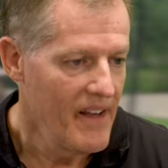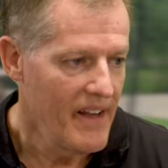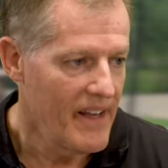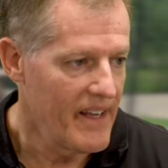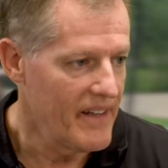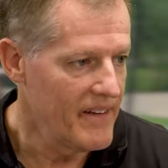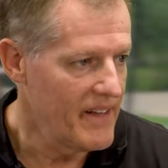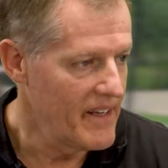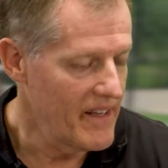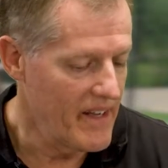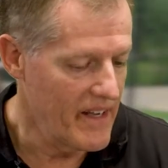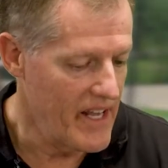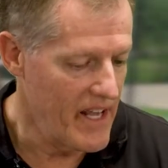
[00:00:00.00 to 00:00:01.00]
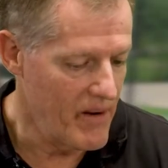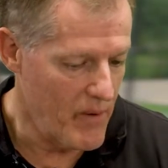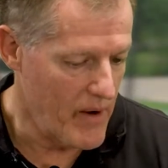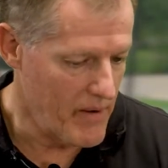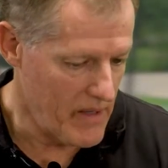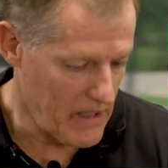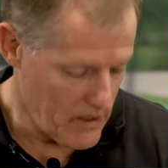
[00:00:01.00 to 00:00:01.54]
And again,
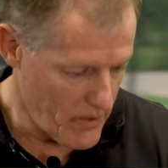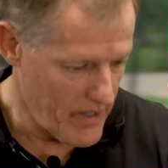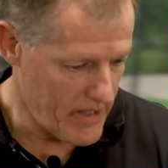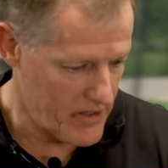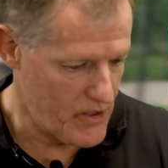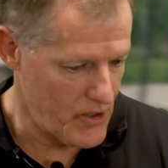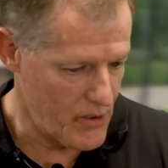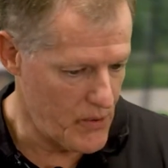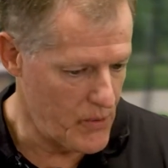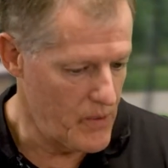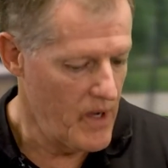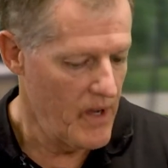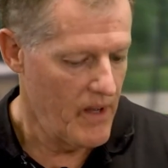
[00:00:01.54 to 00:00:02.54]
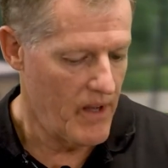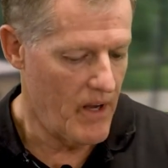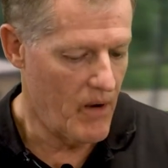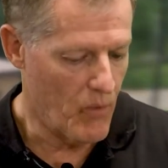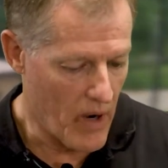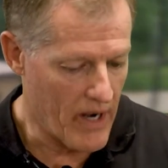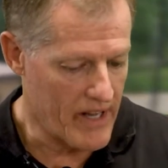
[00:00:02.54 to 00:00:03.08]
alluding to
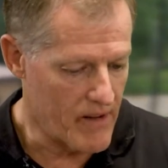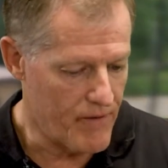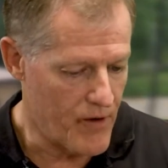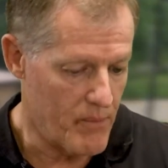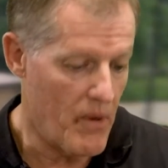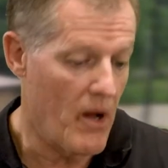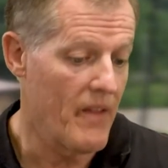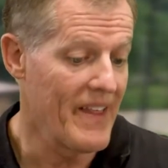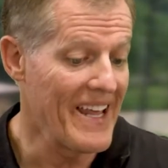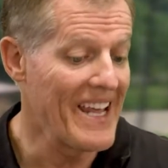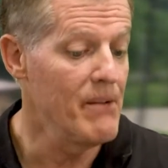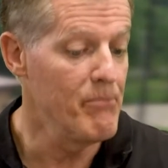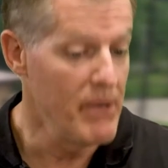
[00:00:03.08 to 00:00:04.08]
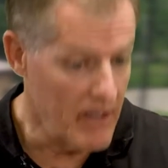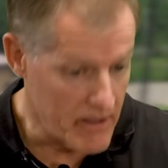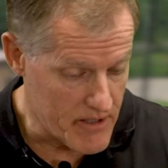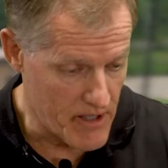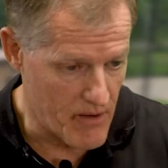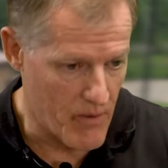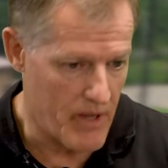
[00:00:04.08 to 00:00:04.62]
running the football, the
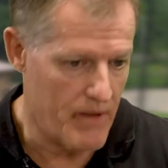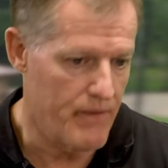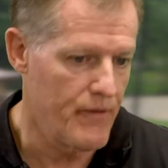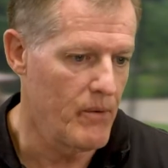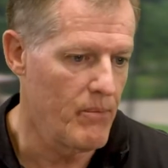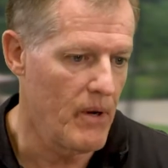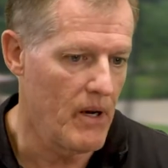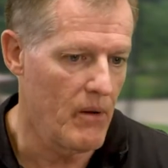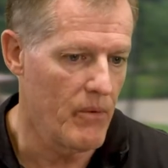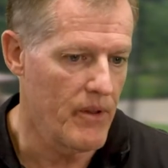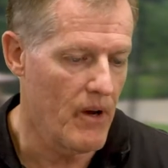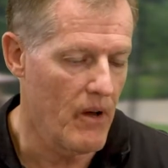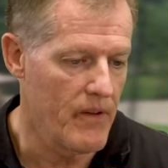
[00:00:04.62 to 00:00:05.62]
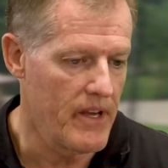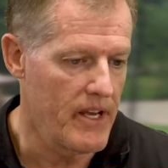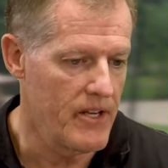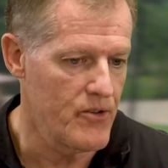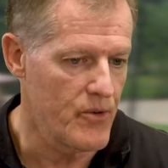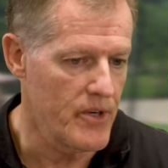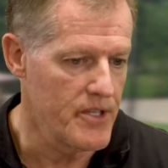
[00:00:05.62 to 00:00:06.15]
inability to run the football with all the
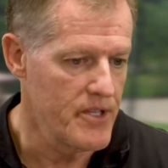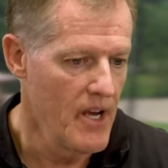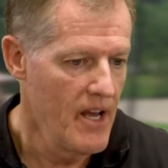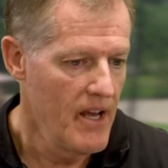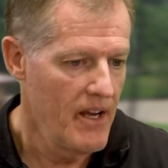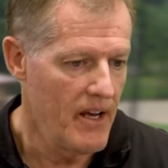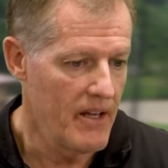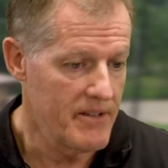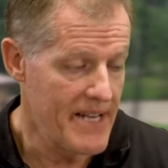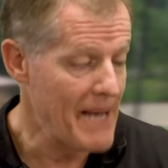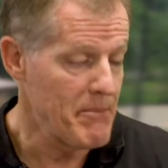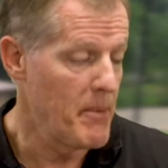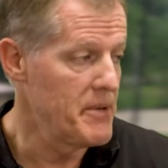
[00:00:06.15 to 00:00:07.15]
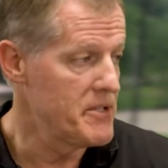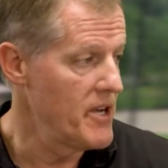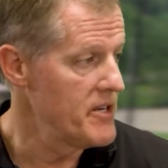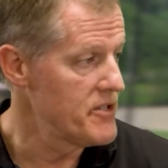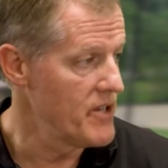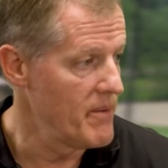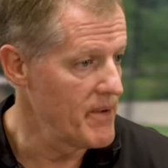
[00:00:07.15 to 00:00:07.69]
injuries, time of possession.